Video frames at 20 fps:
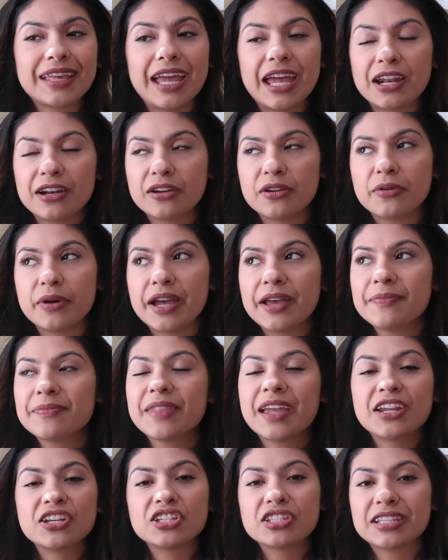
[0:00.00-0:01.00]
I don't know why,
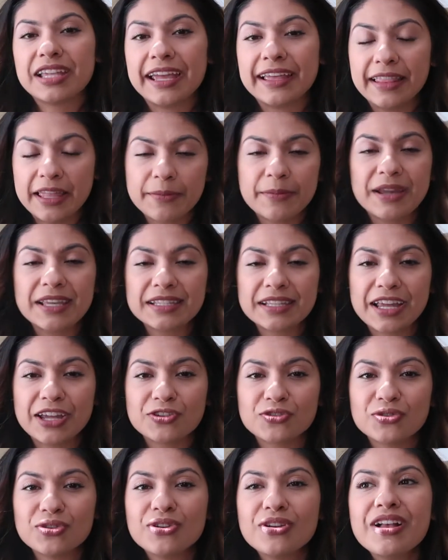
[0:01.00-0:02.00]
I like my
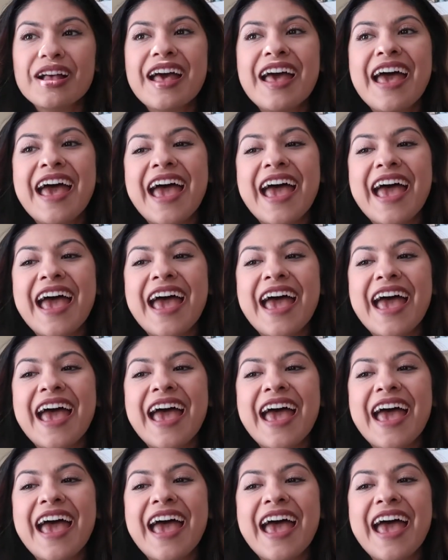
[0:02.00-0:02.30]
schedule.